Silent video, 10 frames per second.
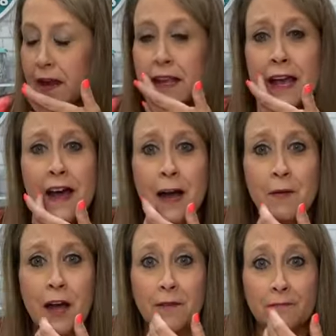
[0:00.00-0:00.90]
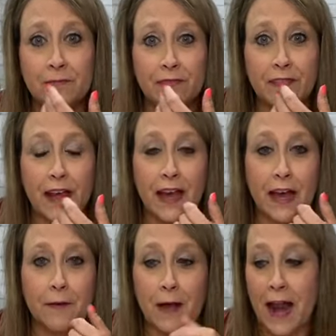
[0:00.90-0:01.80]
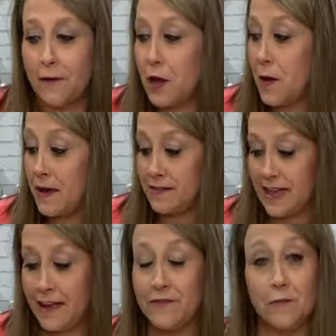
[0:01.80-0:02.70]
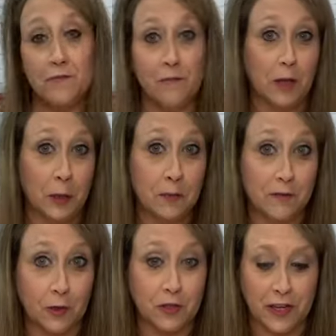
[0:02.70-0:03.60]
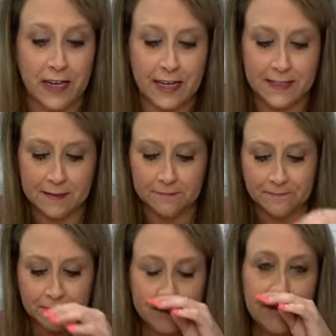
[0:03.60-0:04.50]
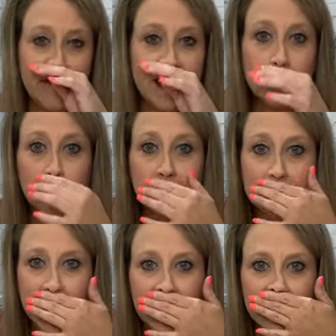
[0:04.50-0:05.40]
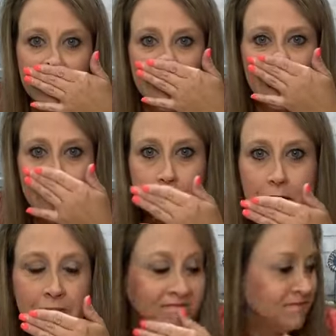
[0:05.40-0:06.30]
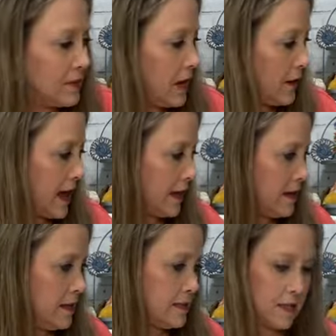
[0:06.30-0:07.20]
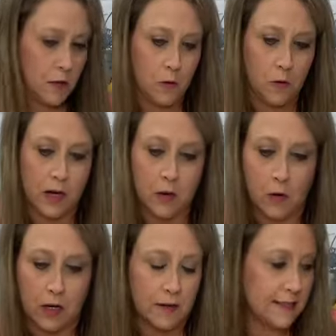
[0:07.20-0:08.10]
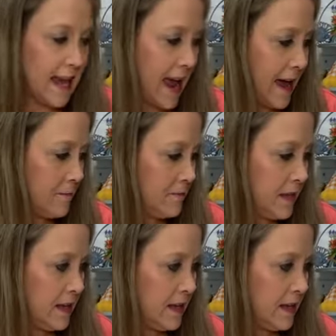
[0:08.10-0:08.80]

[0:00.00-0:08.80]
Yeah, I'm a, I, am ai don't know how safe the aluminum foil trick is, but we'll see. Okay, so we're going to work on his hat.